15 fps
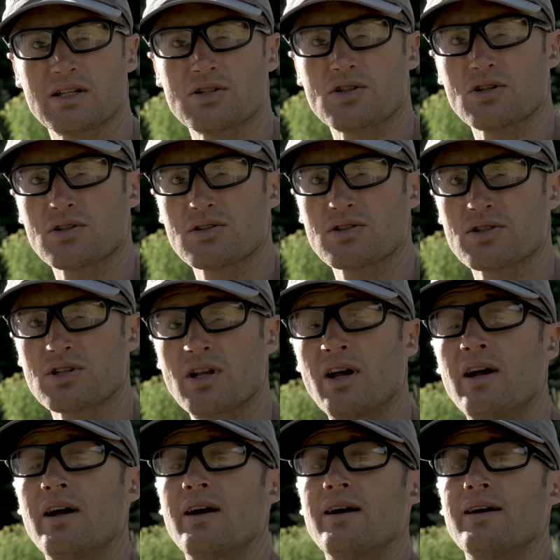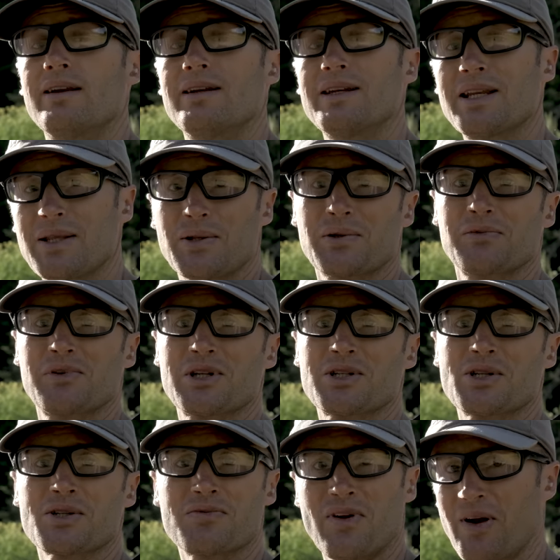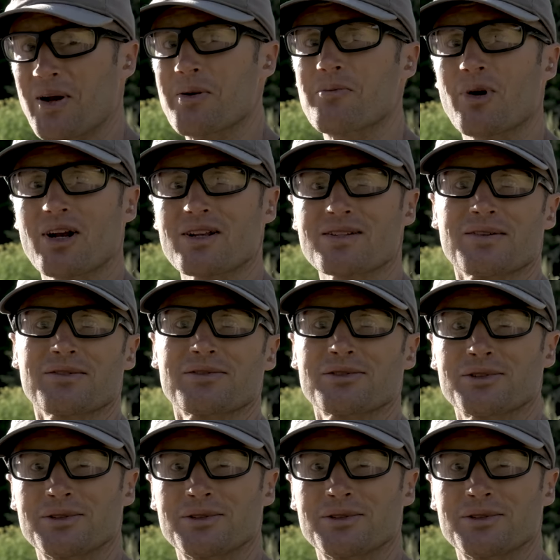inches, neither of which is very impressive.